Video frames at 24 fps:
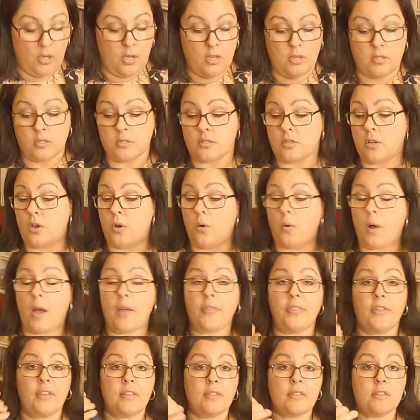So I
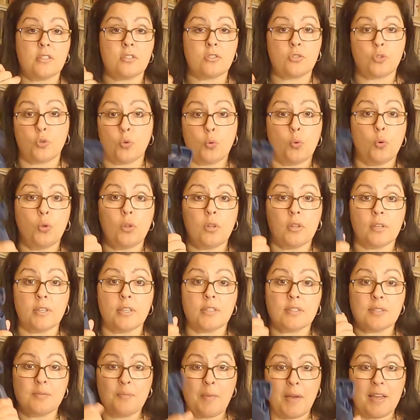think this tool
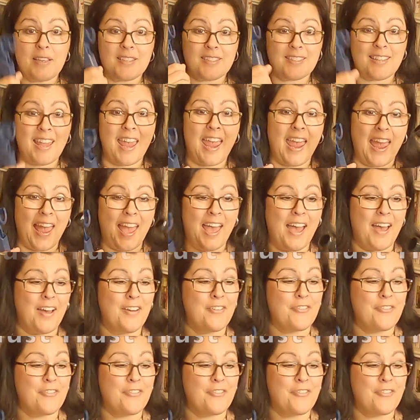is a must have